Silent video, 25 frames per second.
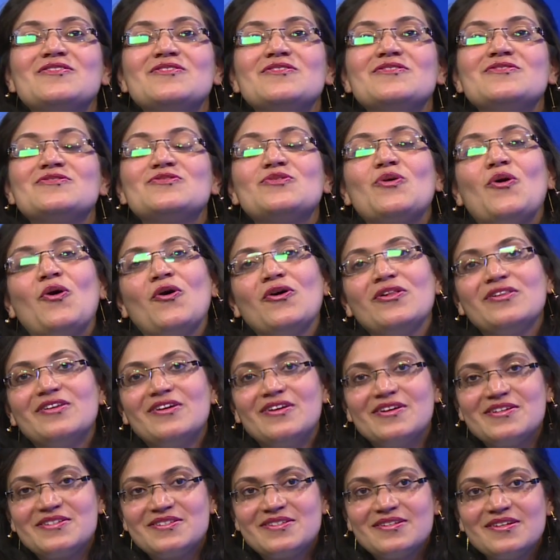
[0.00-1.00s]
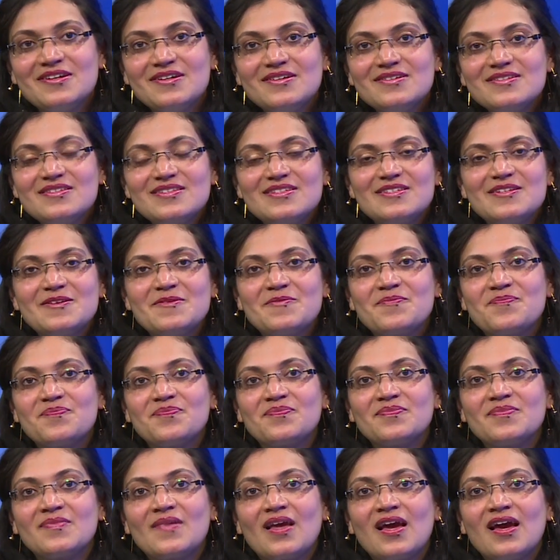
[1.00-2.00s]
So, all the listeners,
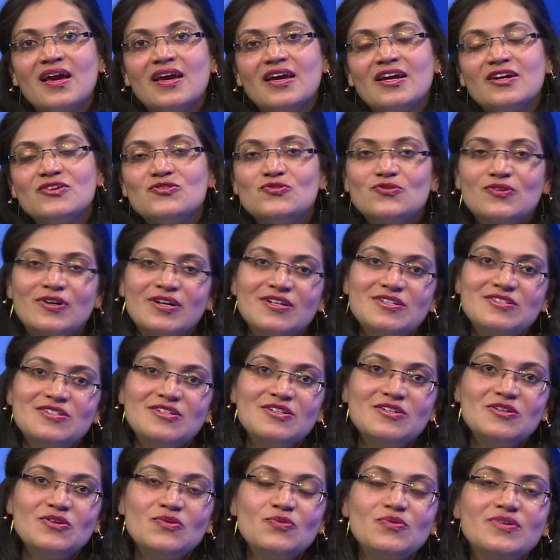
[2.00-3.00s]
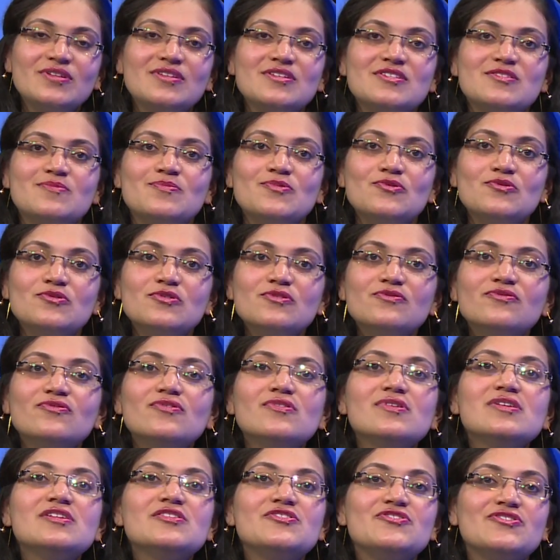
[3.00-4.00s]
to continue with this
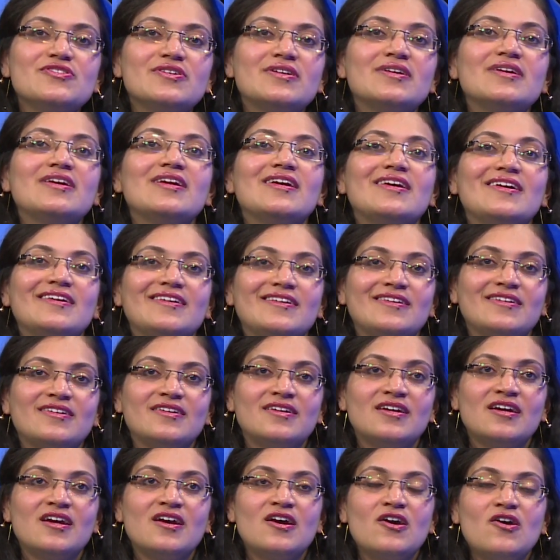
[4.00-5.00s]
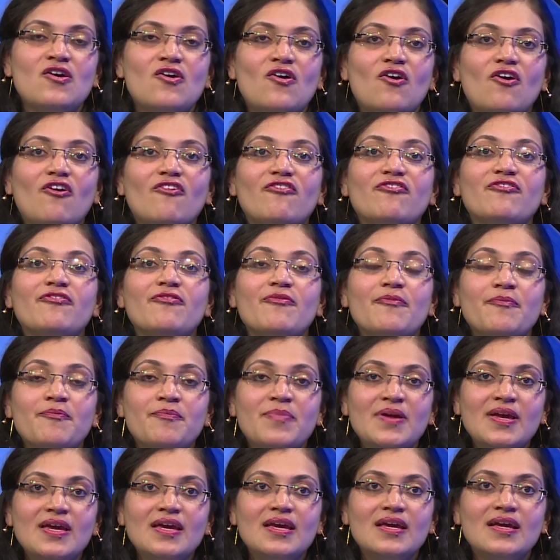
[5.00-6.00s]
beautiful journey of
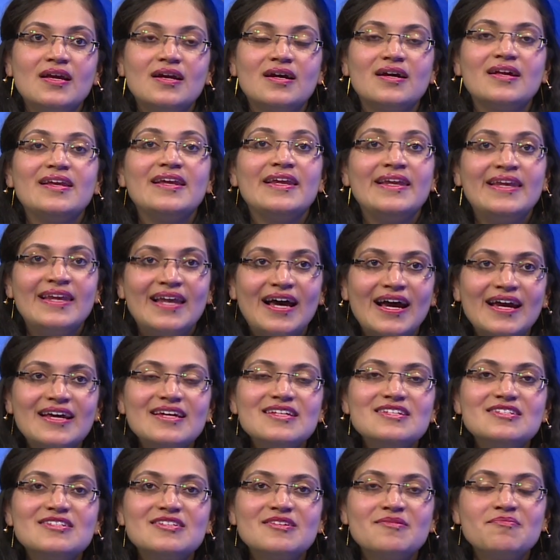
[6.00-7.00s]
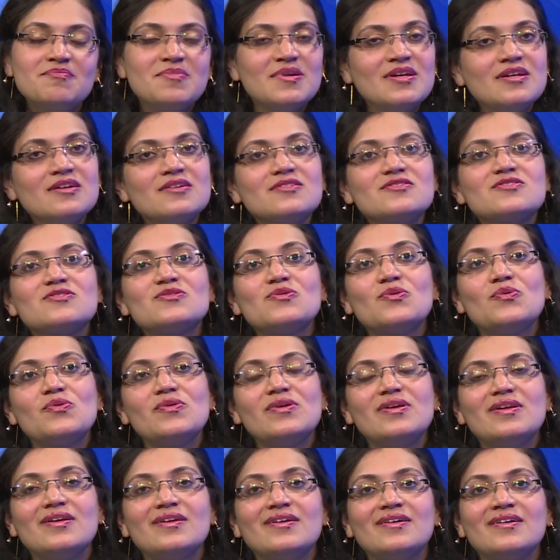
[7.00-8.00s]
being light, being a
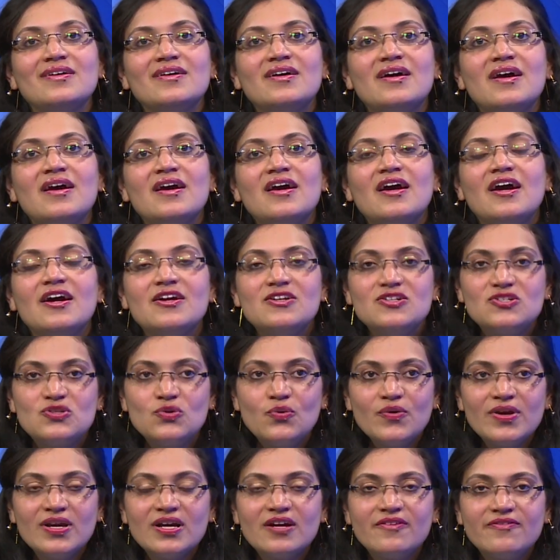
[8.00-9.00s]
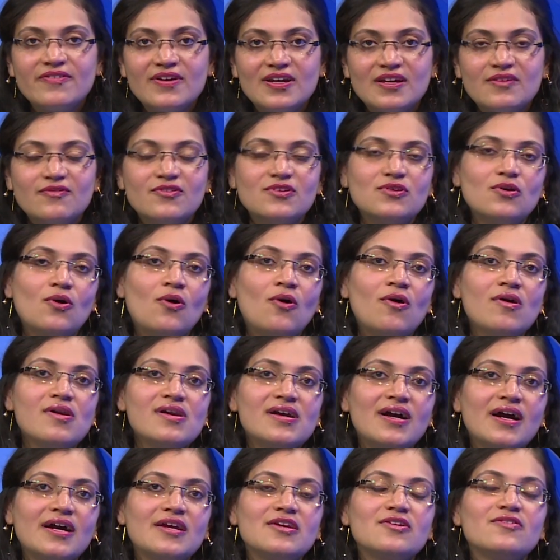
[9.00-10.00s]
soul, and doing away with
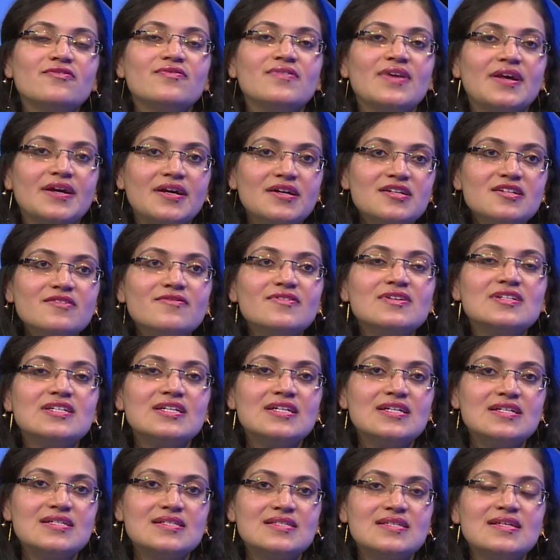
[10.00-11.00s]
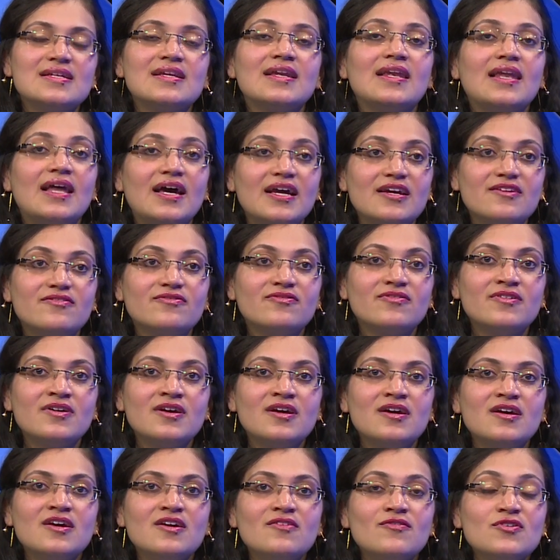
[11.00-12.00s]
all kind of negativities in life,
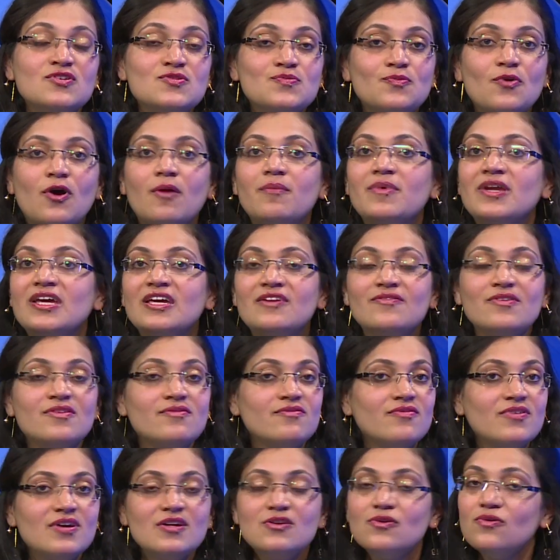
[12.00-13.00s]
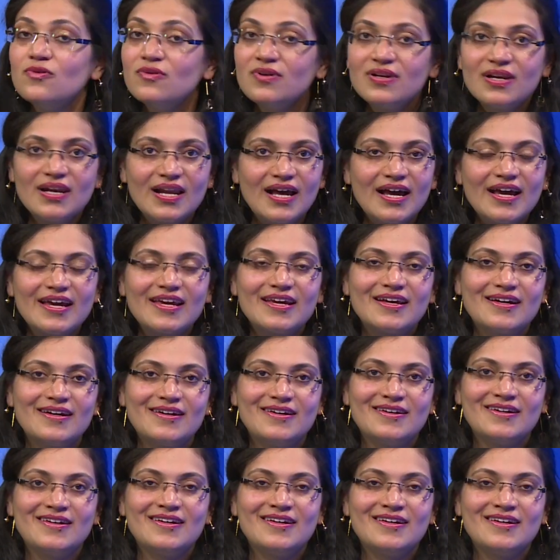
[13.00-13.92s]
which probably even we don't like.